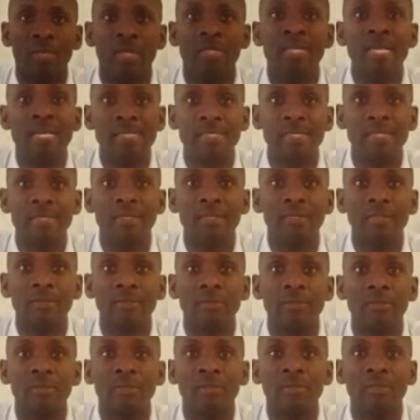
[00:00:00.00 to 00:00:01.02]
Yes,
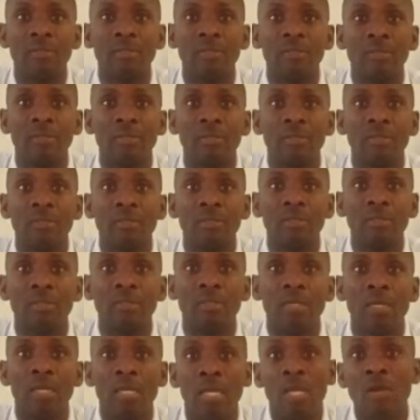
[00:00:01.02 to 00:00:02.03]

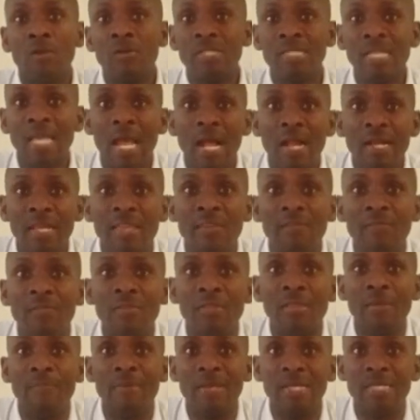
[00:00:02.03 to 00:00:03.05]
he'll say, I'll give
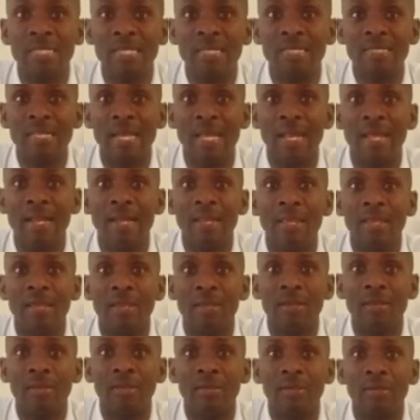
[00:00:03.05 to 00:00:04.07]
you the basic salary
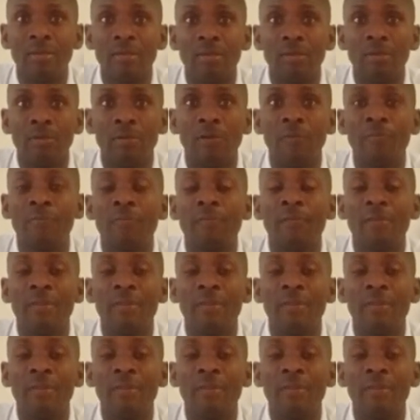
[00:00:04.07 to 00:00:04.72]
of